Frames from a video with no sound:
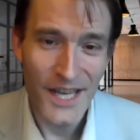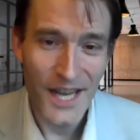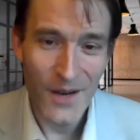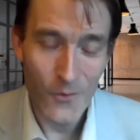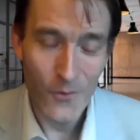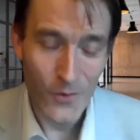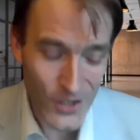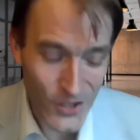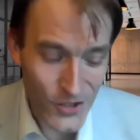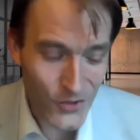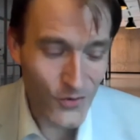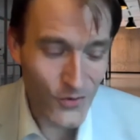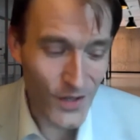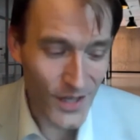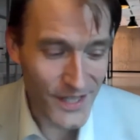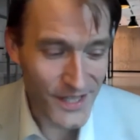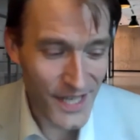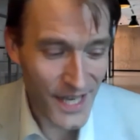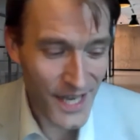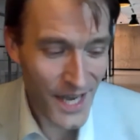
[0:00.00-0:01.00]
And we do
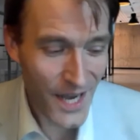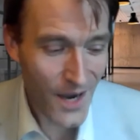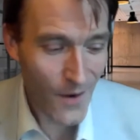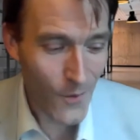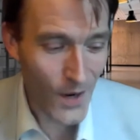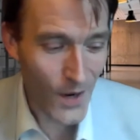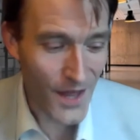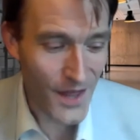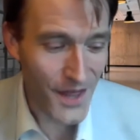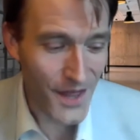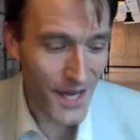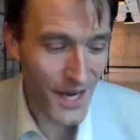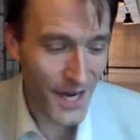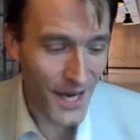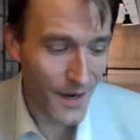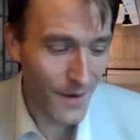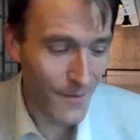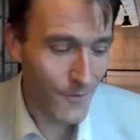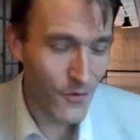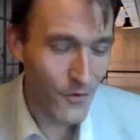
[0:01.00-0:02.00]
this with
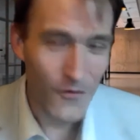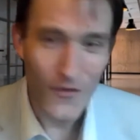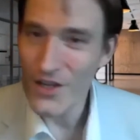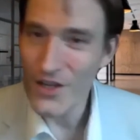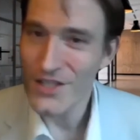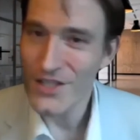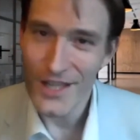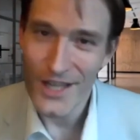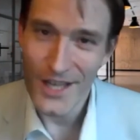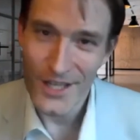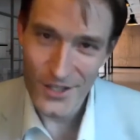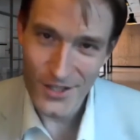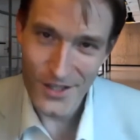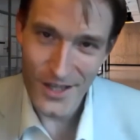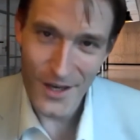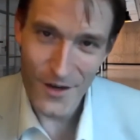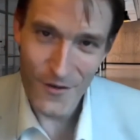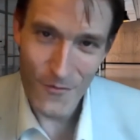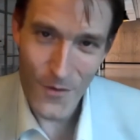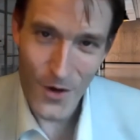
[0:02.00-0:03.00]
professional
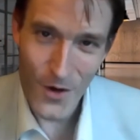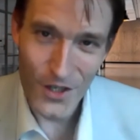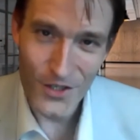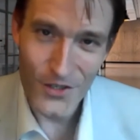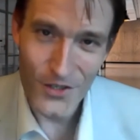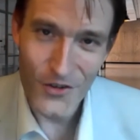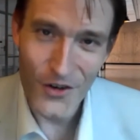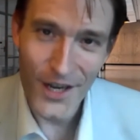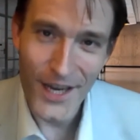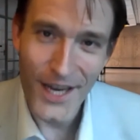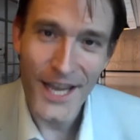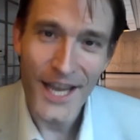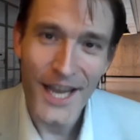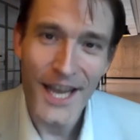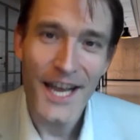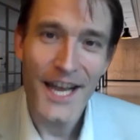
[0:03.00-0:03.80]
legislative monitoring,